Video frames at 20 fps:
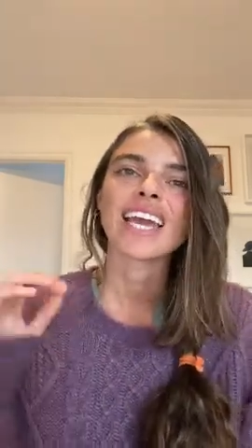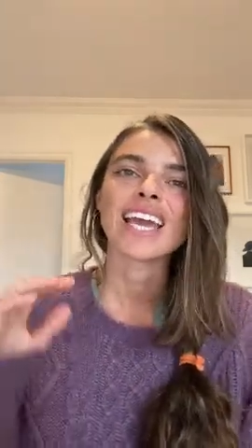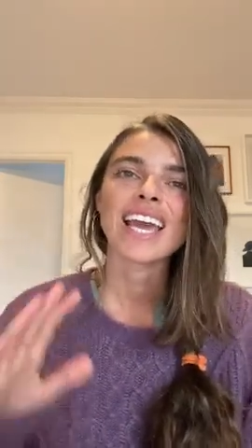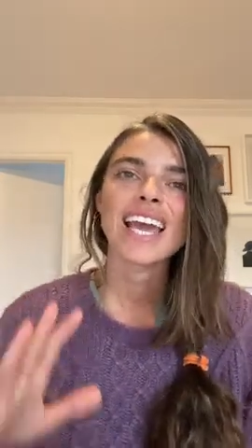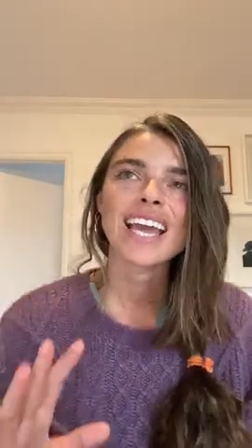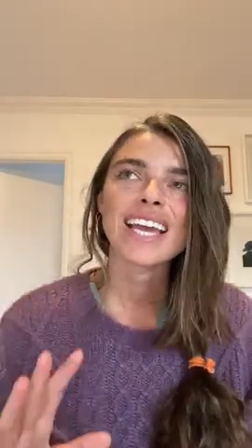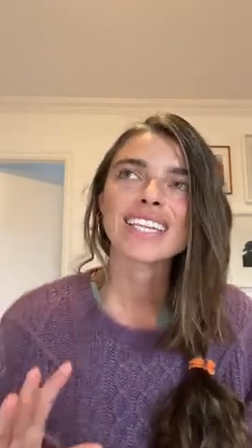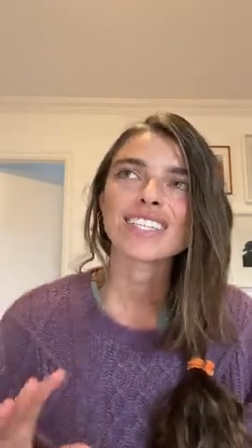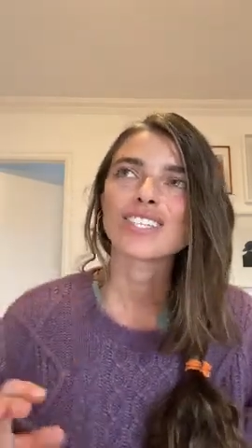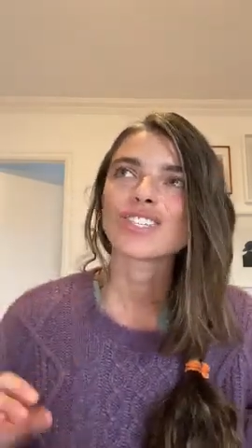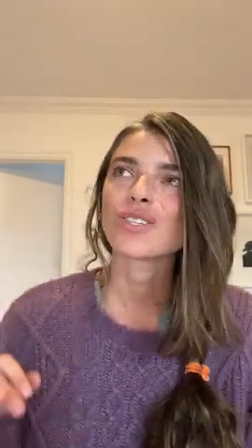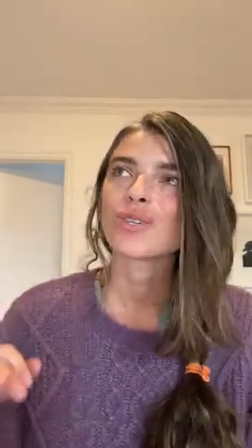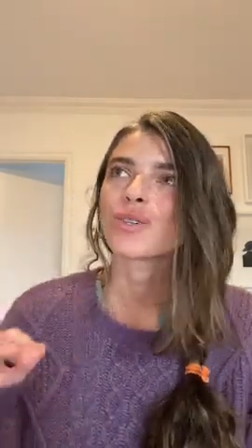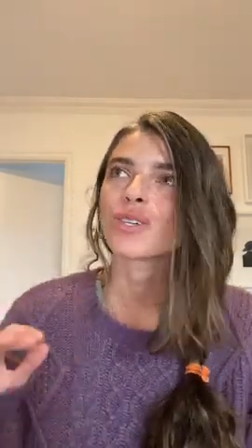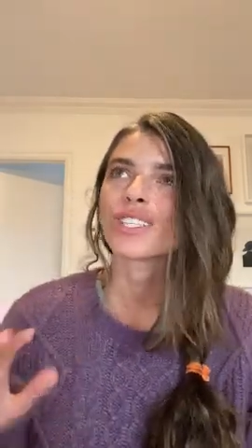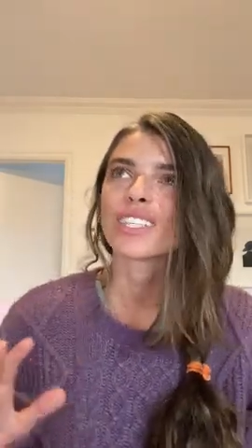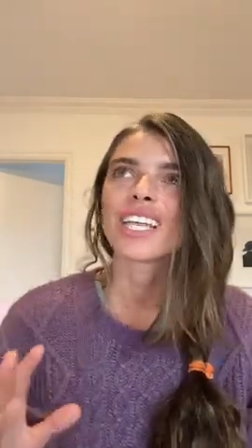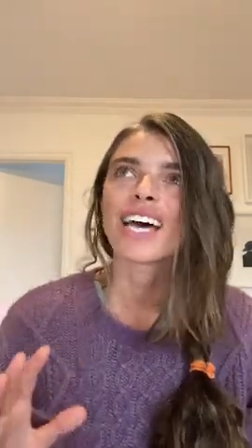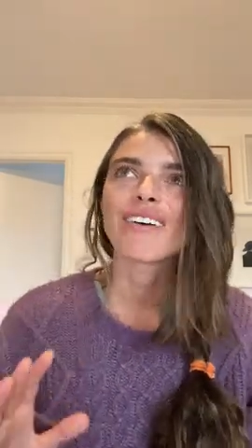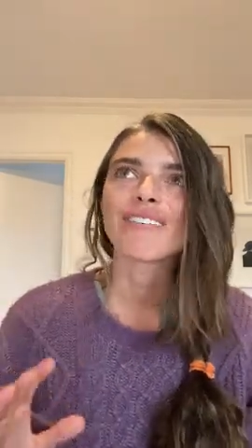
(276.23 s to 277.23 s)
8 to
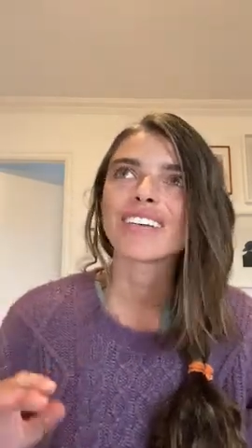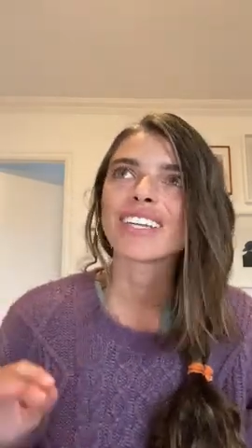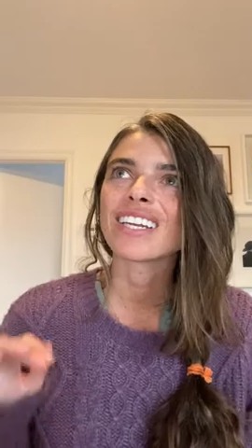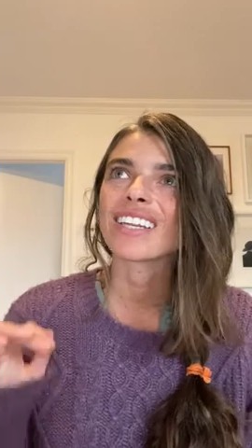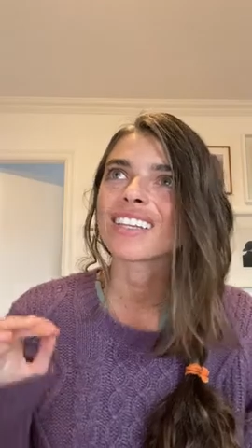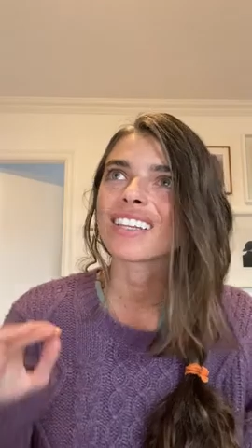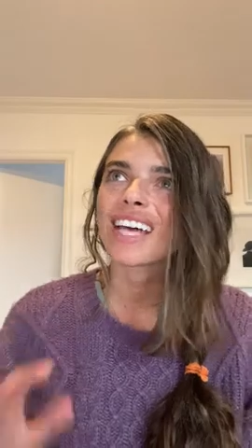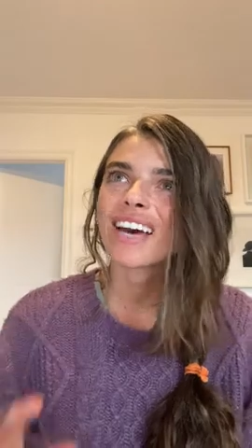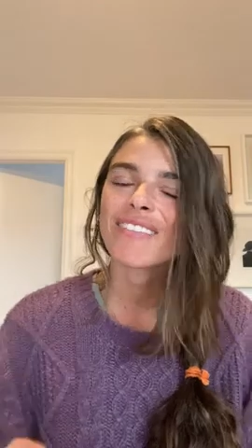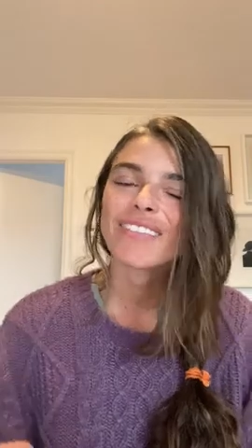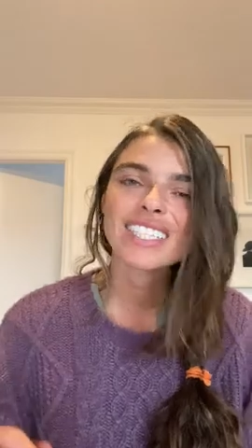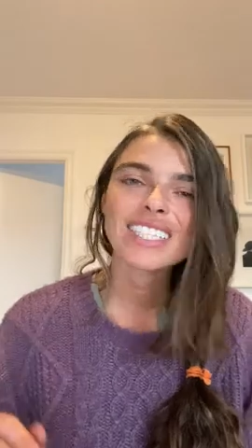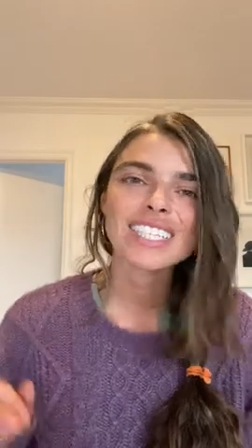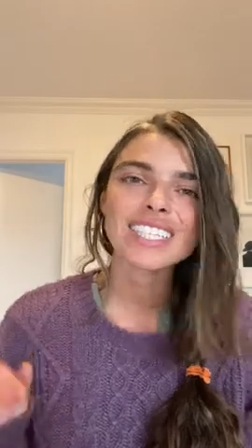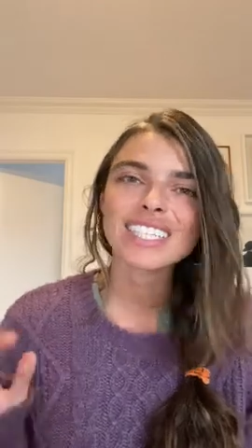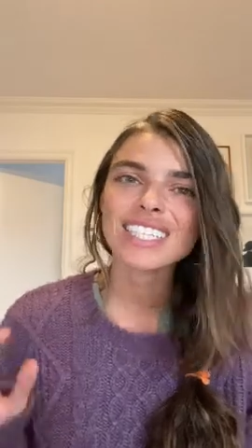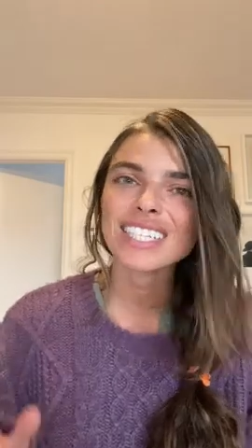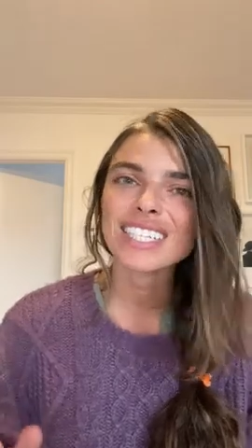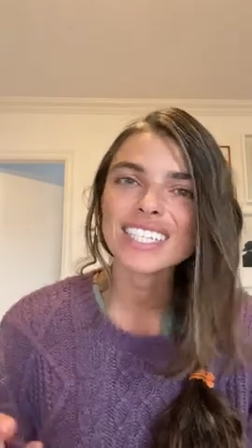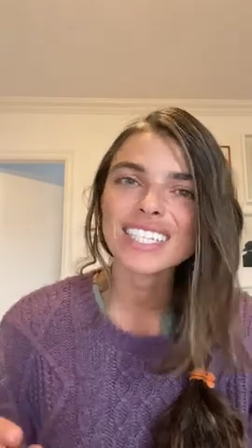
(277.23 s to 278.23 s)
11, 11 to
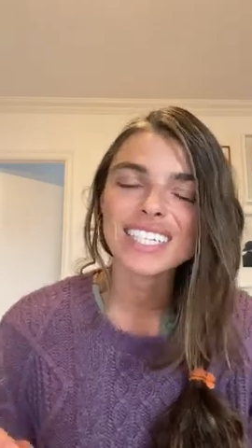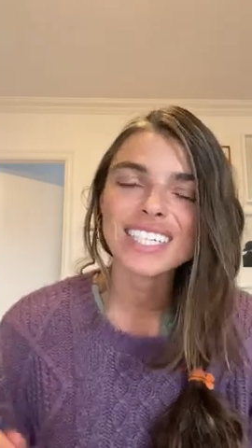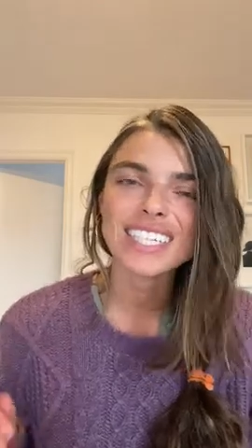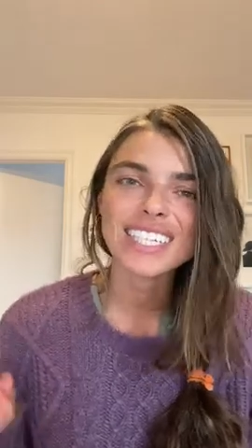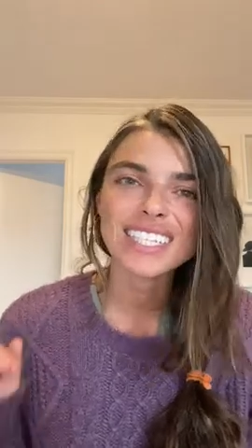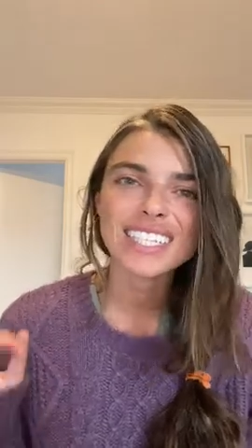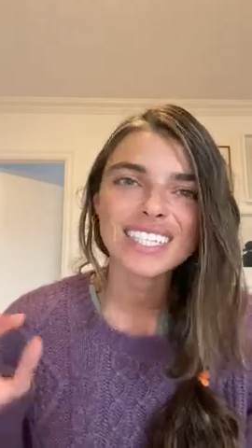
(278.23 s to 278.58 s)
16,